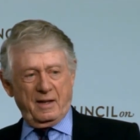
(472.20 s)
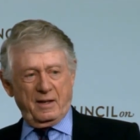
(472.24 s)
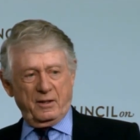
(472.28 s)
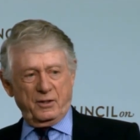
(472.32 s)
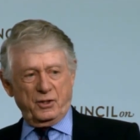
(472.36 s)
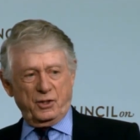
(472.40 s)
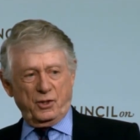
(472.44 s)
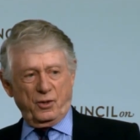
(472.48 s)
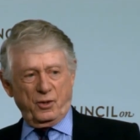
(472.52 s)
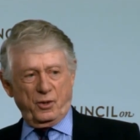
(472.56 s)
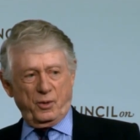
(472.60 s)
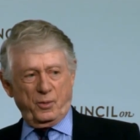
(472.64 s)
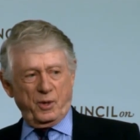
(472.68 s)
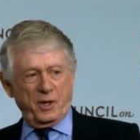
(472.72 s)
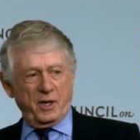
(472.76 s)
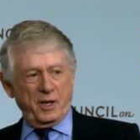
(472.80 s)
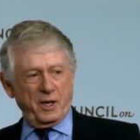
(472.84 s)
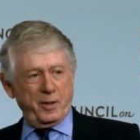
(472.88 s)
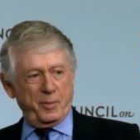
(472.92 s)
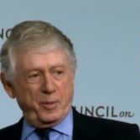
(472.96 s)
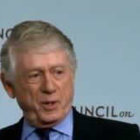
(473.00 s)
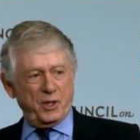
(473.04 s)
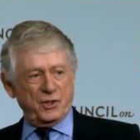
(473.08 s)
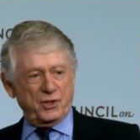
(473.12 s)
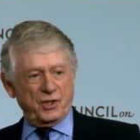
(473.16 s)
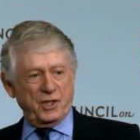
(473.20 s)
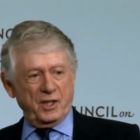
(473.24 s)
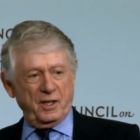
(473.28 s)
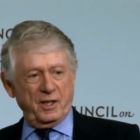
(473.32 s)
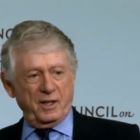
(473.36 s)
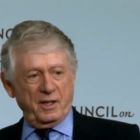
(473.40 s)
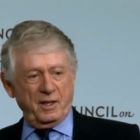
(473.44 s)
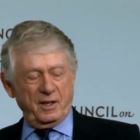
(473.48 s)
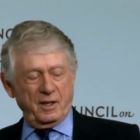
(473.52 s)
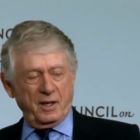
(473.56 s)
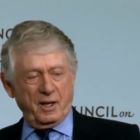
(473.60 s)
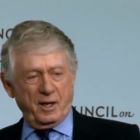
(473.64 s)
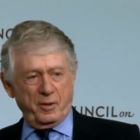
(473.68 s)
so that when
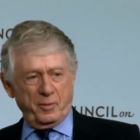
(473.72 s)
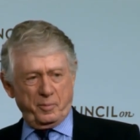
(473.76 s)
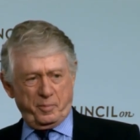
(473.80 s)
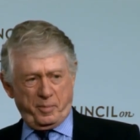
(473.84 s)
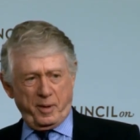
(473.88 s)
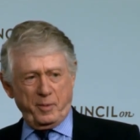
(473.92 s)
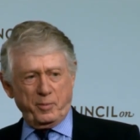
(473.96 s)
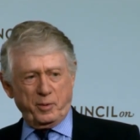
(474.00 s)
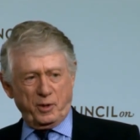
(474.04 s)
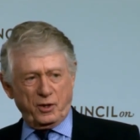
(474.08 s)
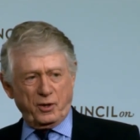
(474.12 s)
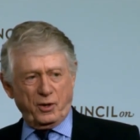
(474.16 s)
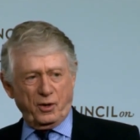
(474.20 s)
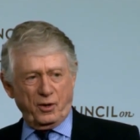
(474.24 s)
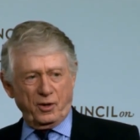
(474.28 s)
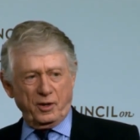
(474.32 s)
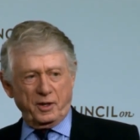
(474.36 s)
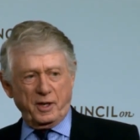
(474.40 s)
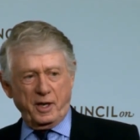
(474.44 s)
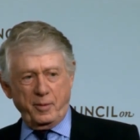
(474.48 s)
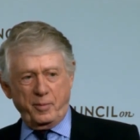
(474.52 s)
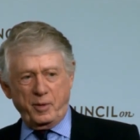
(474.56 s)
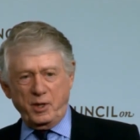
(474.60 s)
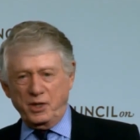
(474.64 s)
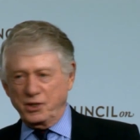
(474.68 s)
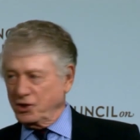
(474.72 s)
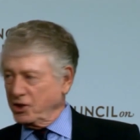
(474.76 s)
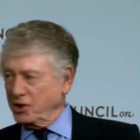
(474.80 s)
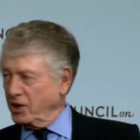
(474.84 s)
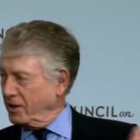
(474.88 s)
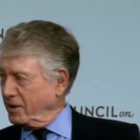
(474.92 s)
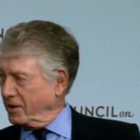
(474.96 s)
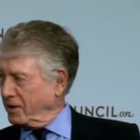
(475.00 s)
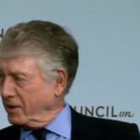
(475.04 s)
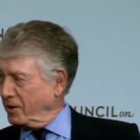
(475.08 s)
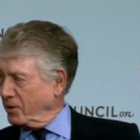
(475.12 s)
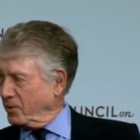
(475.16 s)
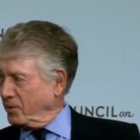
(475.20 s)
ABC, uh, people called ABC
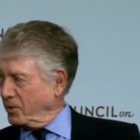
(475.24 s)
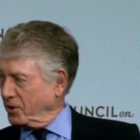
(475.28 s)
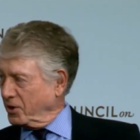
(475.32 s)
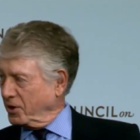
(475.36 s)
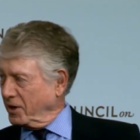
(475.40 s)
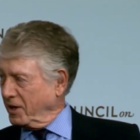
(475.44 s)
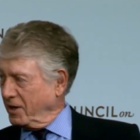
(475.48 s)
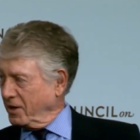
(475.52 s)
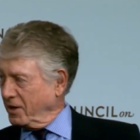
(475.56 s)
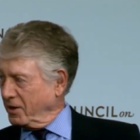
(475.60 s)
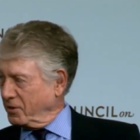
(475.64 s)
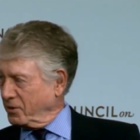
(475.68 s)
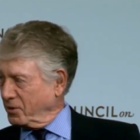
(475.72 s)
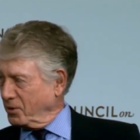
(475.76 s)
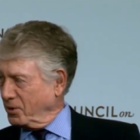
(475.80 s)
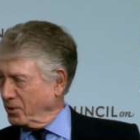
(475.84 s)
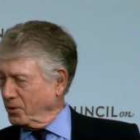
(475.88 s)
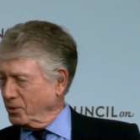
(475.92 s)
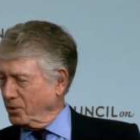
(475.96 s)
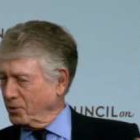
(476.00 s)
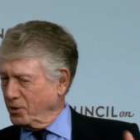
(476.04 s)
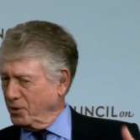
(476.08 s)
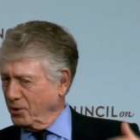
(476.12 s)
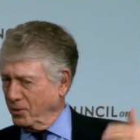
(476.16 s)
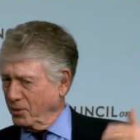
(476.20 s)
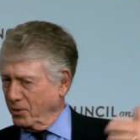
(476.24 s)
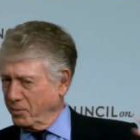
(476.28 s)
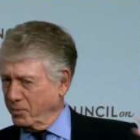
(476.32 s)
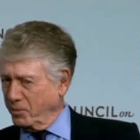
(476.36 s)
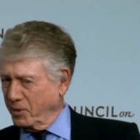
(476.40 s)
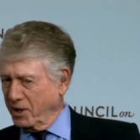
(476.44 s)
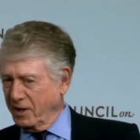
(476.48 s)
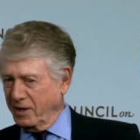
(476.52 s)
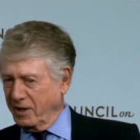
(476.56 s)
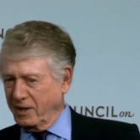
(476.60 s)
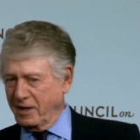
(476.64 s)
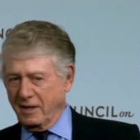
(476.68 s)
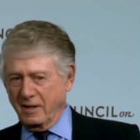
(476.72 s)
and they wanted to get through to
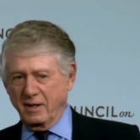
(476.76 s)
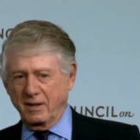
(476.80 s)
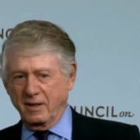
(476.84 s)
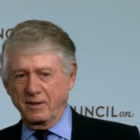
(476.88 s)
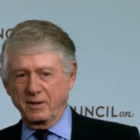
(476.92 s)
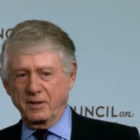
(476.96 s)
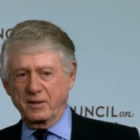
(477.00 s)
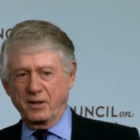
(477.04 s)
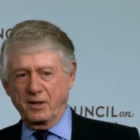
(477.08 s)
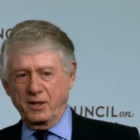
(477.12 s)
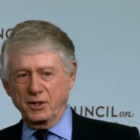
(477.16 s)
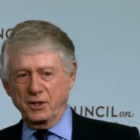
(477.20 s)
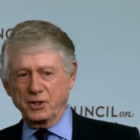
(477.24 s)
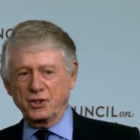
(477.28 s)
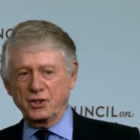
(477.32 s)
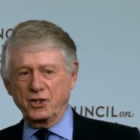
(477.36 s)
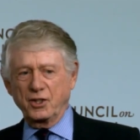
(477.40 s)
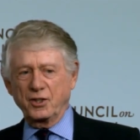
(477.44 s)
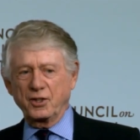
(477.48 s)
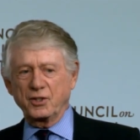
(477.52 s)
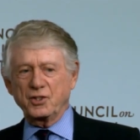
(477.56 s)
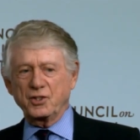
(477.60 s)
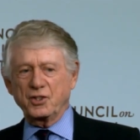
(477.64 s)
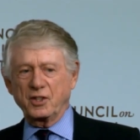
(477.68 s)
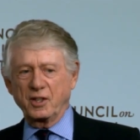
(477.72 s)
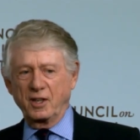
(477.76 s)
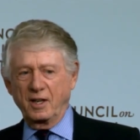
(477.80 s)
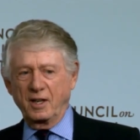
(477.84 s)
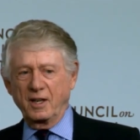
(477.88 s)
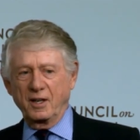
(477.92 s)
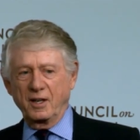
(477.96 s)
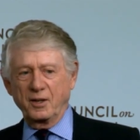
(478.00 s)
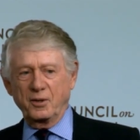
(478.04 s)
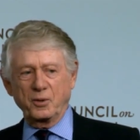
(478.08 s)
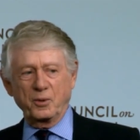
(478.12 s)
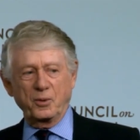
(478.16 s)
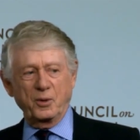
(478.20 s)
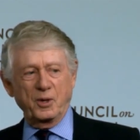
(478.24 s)
America held hostage, they
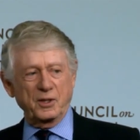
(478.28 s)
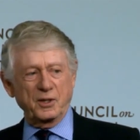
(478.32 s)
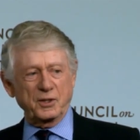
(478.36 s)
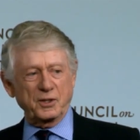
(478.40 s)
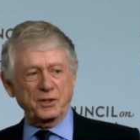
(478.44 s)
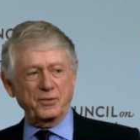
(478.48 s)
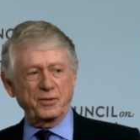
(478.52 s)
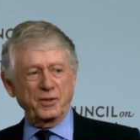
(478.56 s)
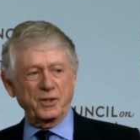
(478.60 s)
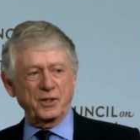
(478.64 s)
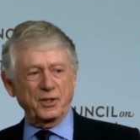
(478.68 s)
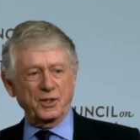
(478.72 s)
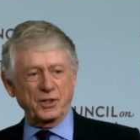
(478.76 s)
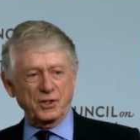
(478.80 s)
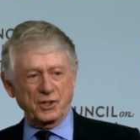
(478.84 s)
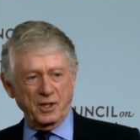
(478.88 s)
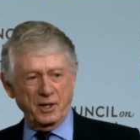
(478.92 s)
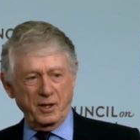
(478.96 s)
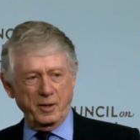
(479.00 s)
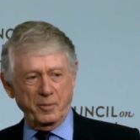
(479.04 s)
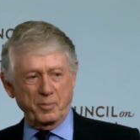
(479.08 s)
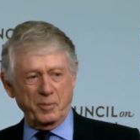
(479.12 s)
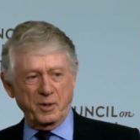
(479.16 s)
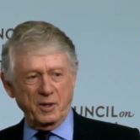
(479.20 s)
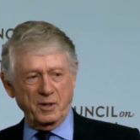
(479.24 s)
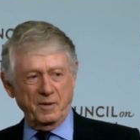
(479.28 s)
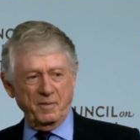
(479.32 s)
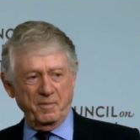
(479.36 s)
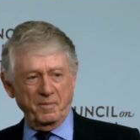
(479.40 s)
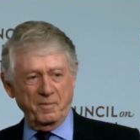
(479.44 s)
had to ask for this number.